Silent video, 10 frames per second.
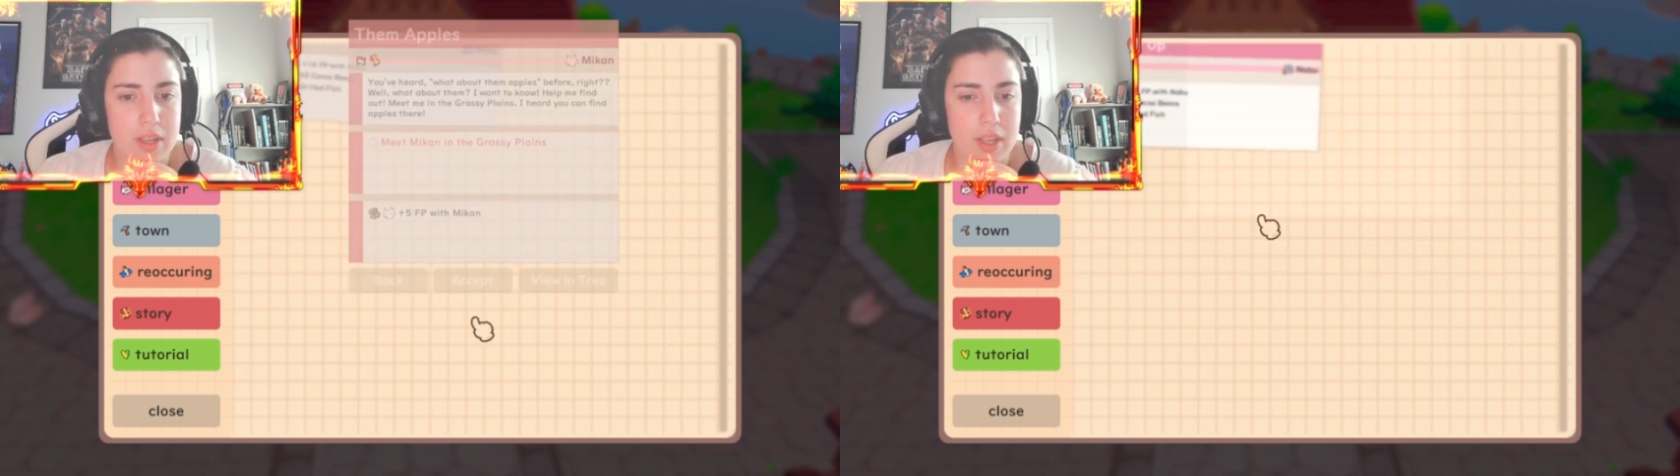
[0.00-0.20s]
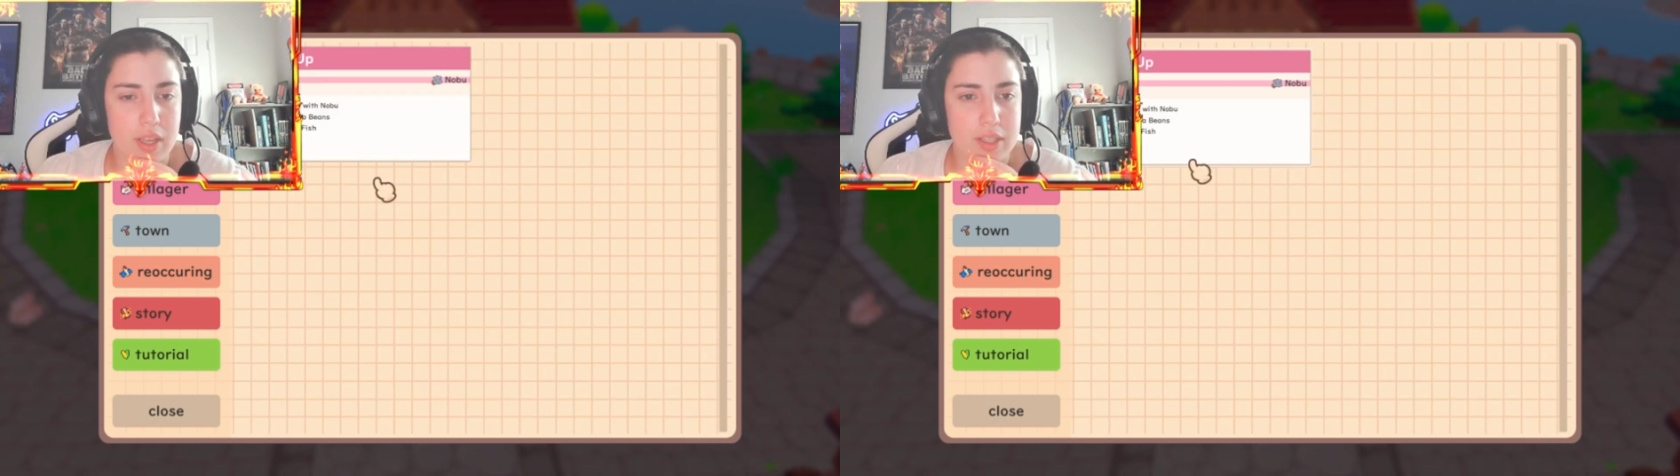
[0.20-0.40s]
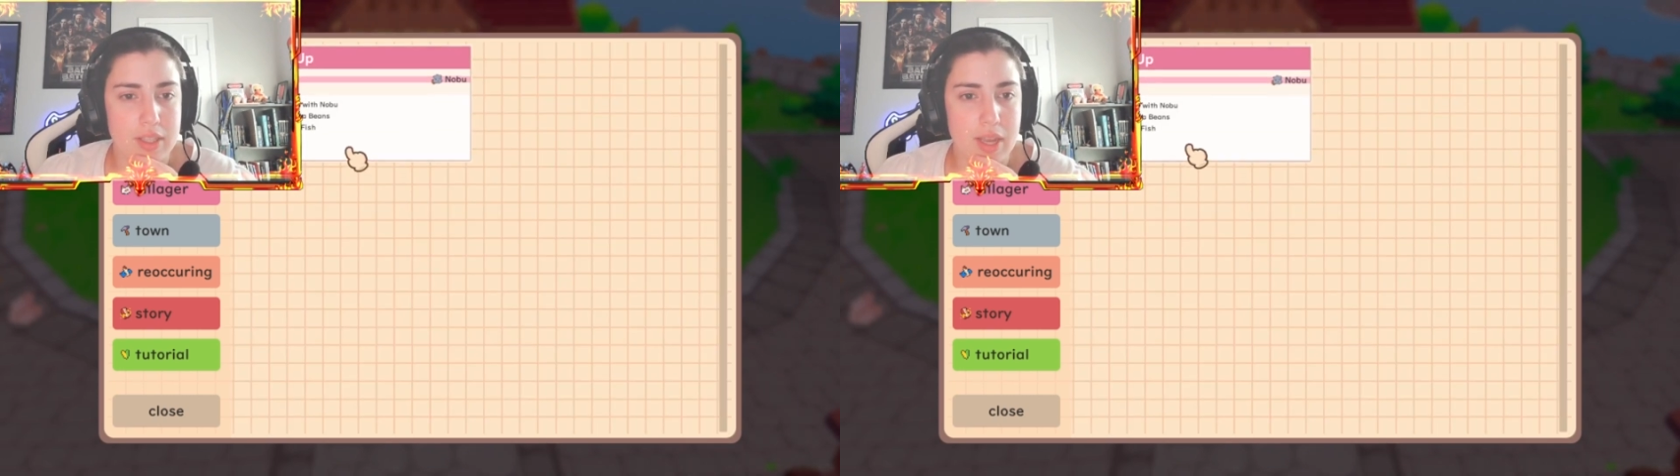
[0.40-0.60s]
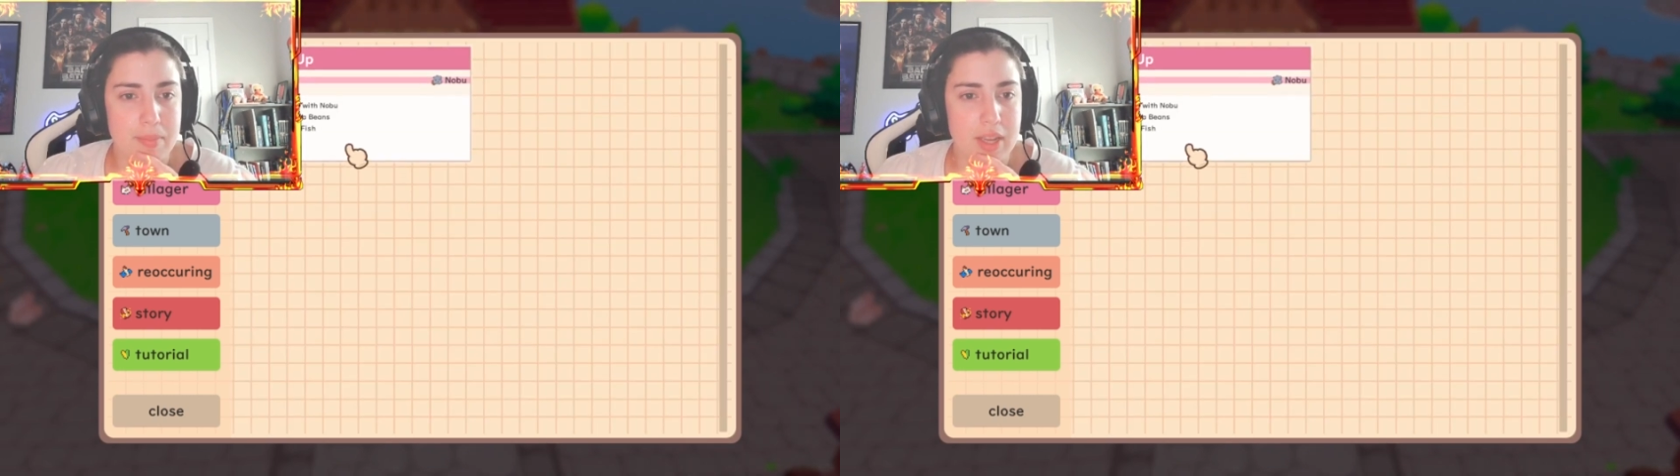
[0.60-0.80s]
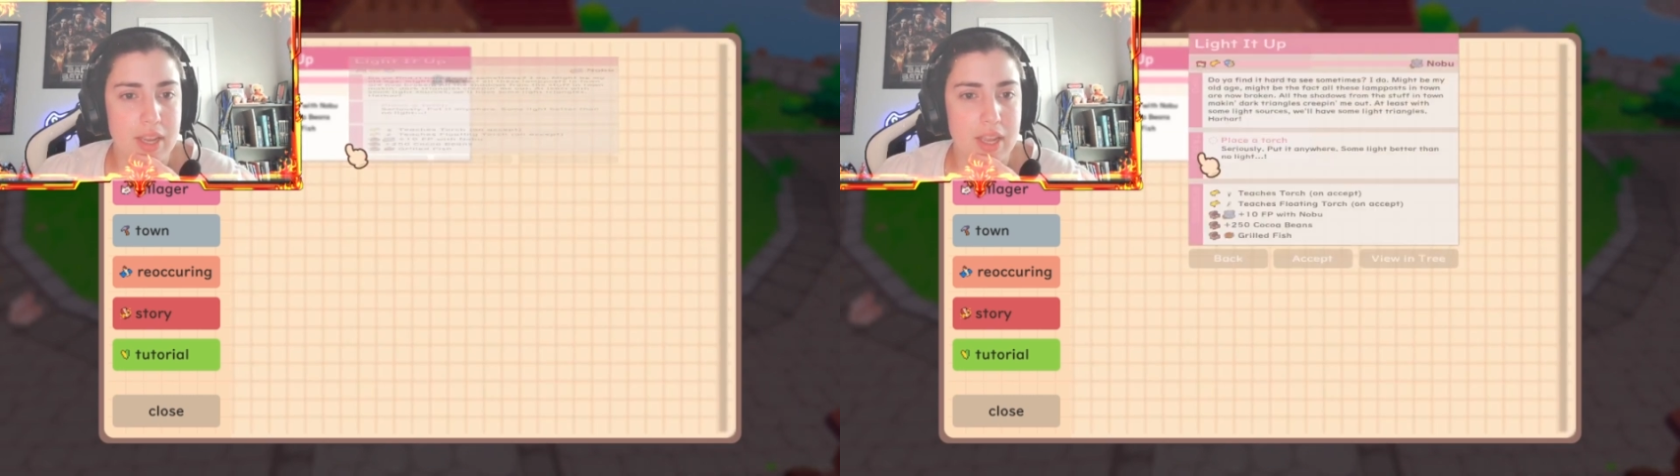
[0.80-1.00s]
Accept
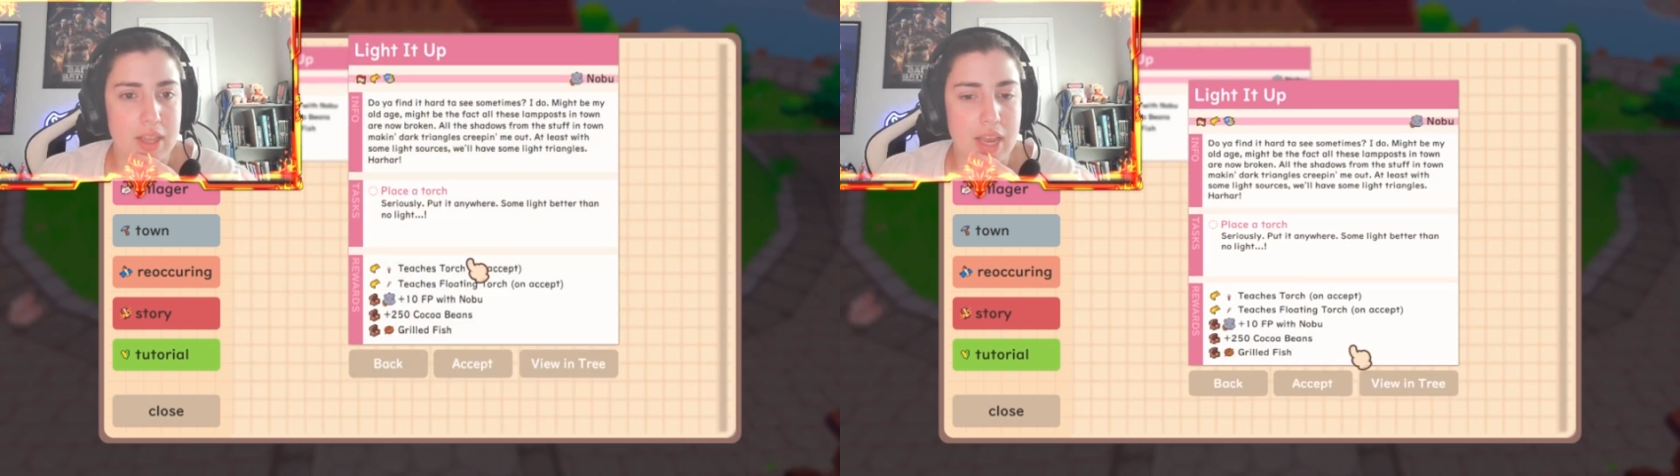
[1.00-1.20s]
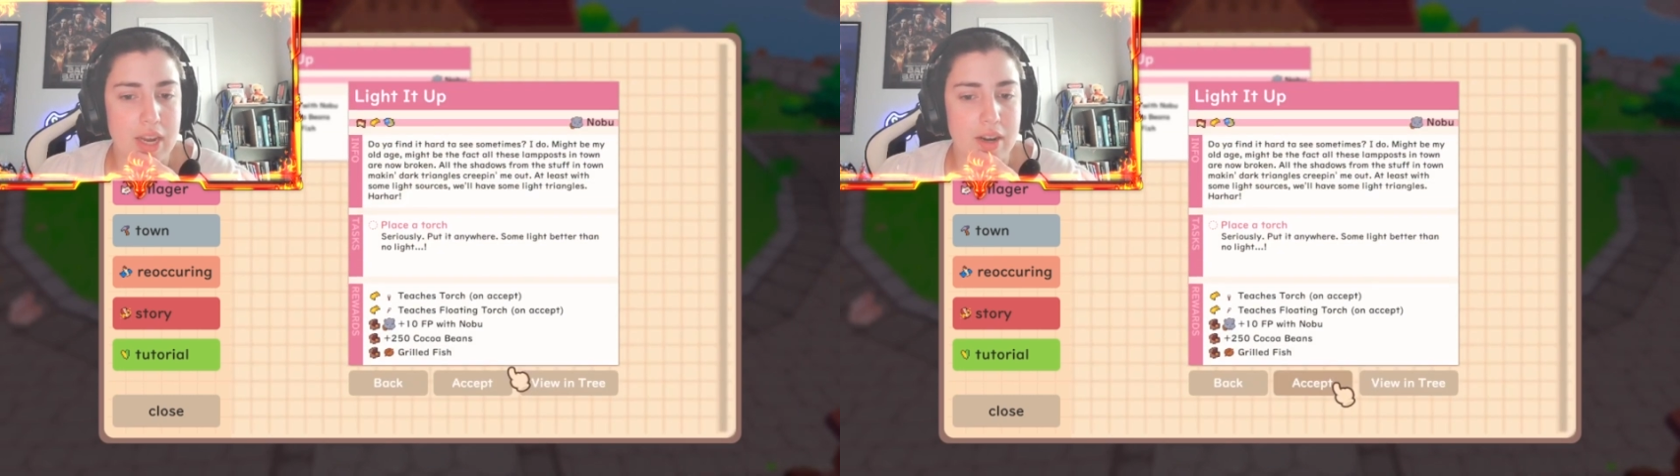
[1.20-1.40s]
and light it